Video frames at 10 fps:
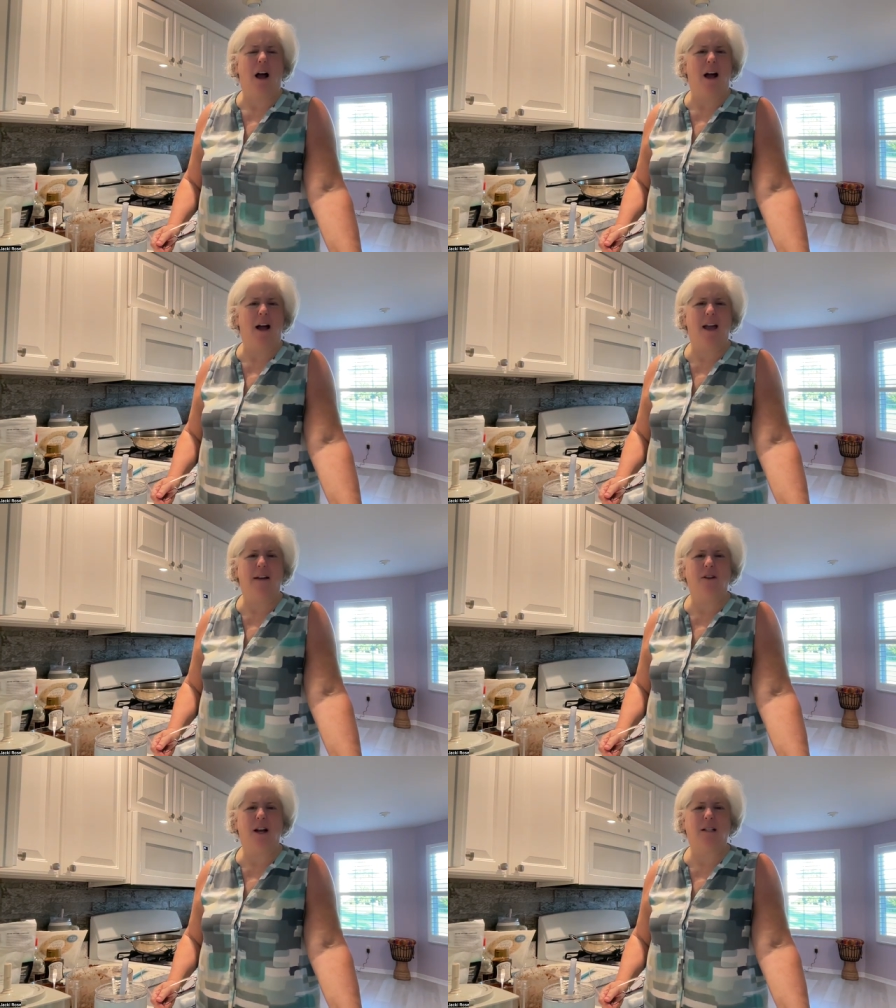I
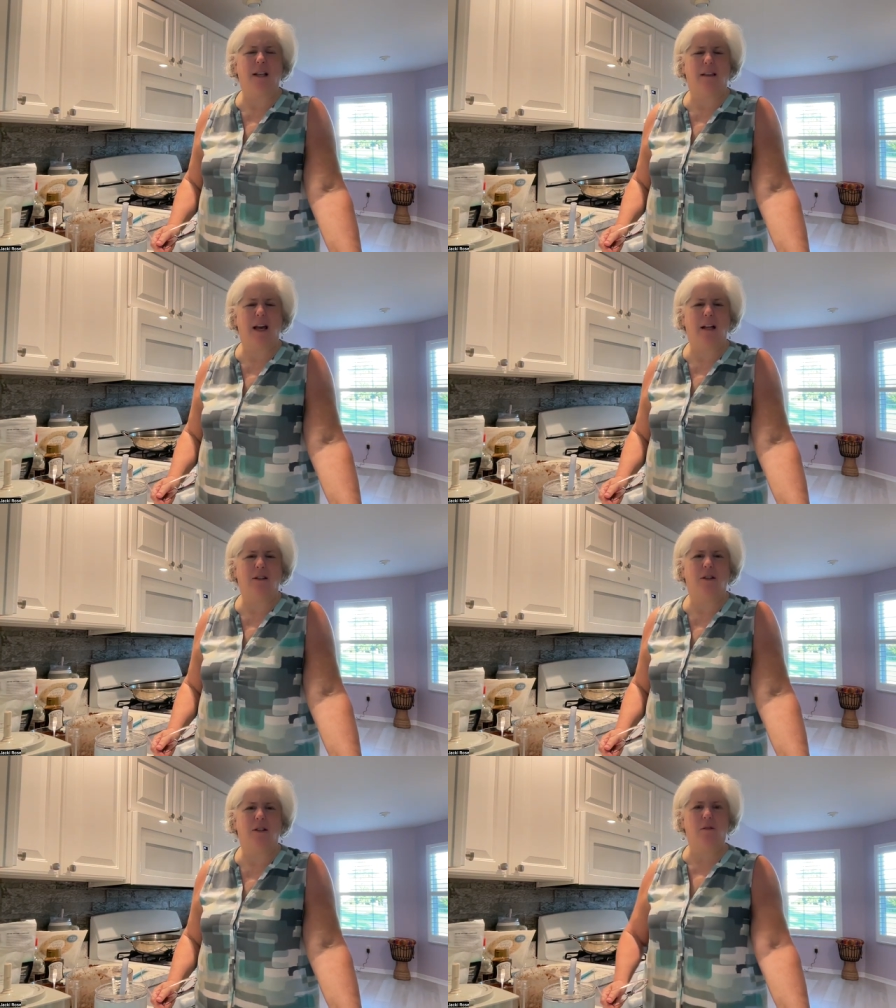have not said that
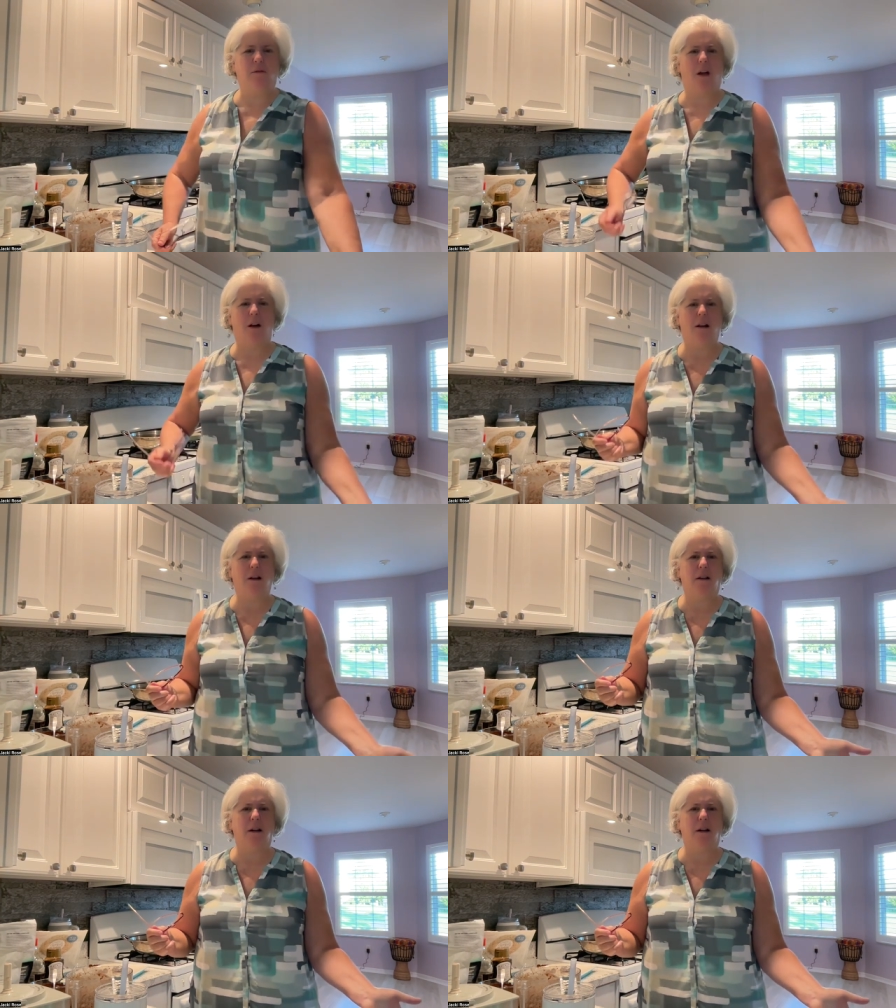in so long.